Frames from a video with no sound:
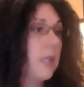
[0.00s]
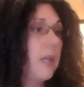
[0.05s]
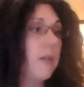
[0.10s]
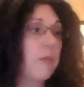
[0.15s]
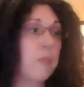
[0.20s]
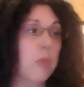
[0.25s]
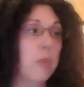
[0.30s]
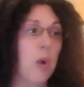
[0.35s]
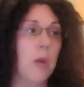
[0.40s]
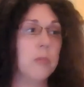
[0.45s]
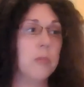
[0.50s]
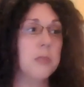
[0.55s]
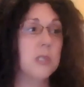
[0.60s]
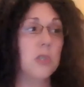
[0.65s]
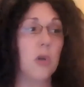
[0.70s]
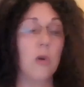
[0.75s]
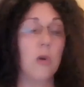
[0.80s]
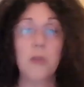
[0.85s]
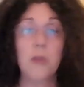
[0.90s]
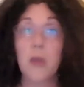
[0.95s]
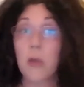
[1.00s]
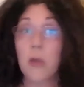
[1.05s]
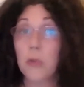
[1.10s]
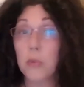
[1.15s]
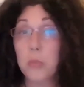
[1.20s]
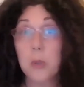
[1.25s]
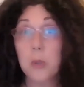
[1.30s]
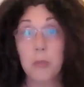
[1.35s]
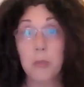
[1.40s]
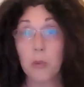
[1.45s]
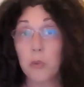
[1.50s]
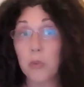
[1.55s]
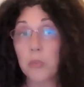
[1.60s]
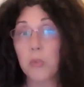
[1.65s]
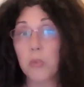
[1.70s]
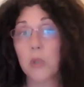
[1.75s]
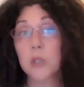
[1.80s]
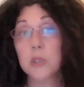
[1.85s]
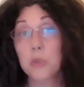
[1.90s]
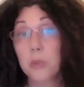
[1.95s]
Give props to all the other people
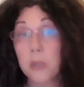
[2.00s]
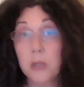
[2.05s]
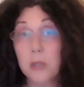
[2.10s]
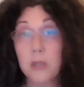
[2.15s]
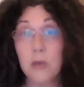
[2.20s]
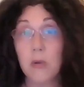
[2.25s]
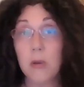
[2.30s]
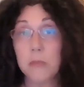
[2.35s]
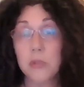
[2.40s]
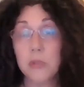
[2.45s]
who worked with you.